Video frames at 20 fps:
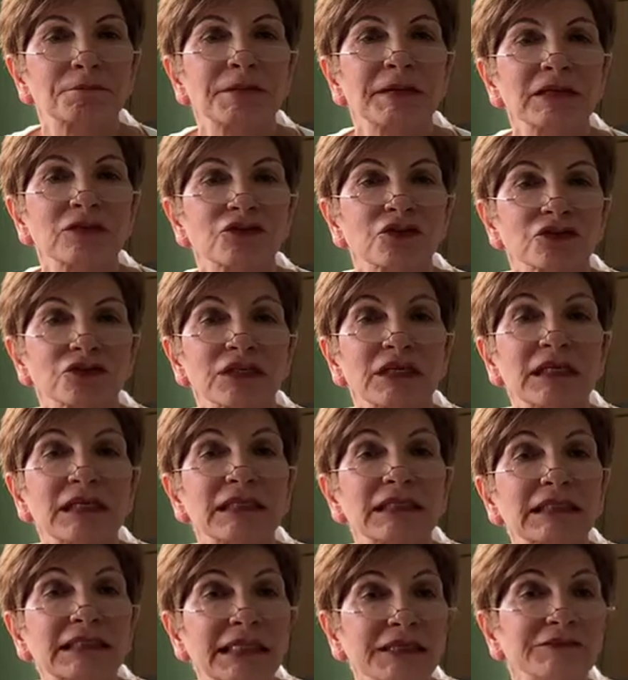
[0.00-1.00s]
been just
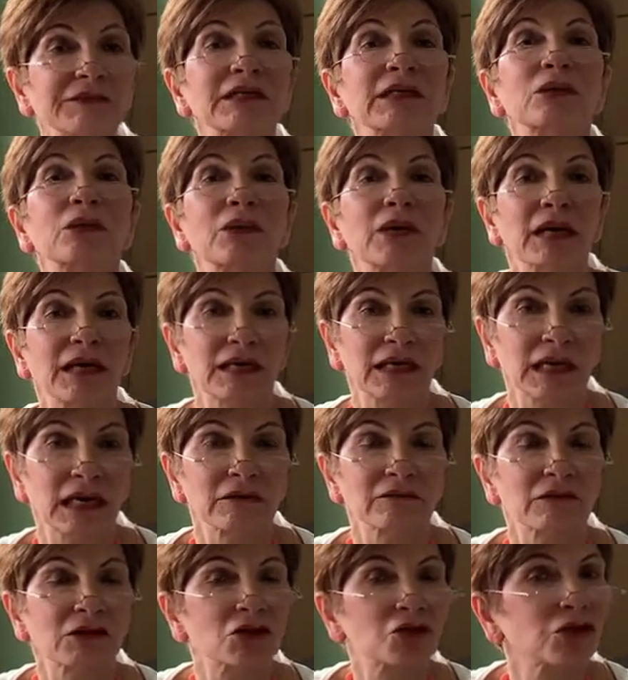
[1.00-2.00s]
given away
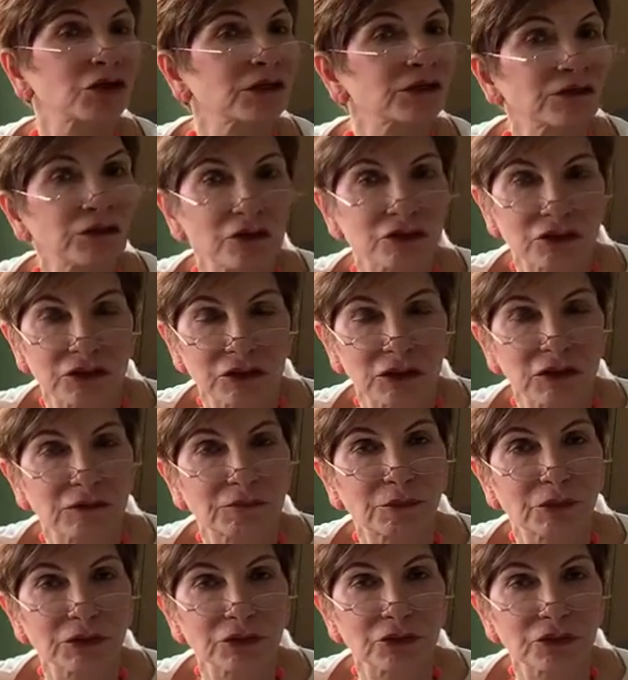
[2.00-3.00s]
out of the generosity of
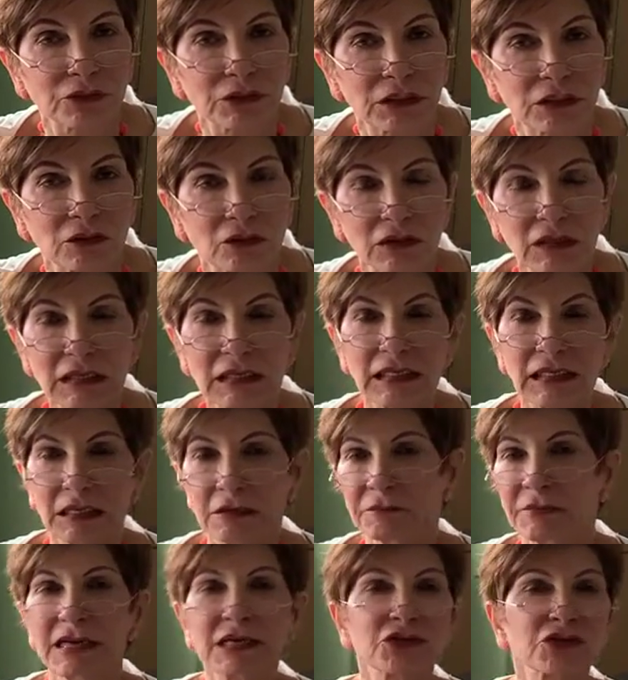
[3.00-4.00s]
Puerto Rico.
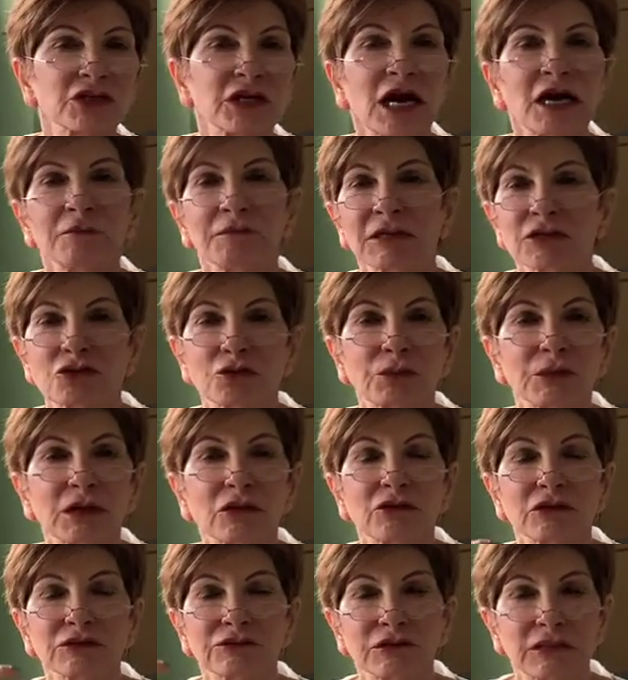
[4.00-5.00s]
Imagine how much we
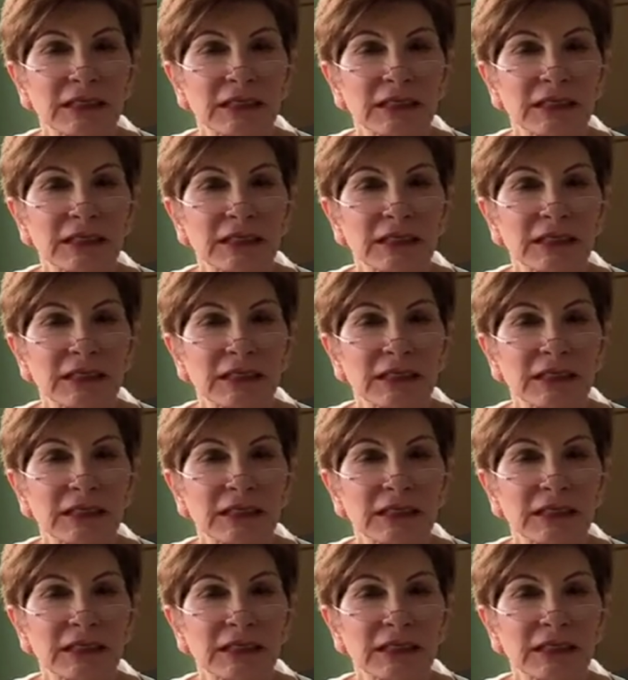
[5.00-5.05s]
could have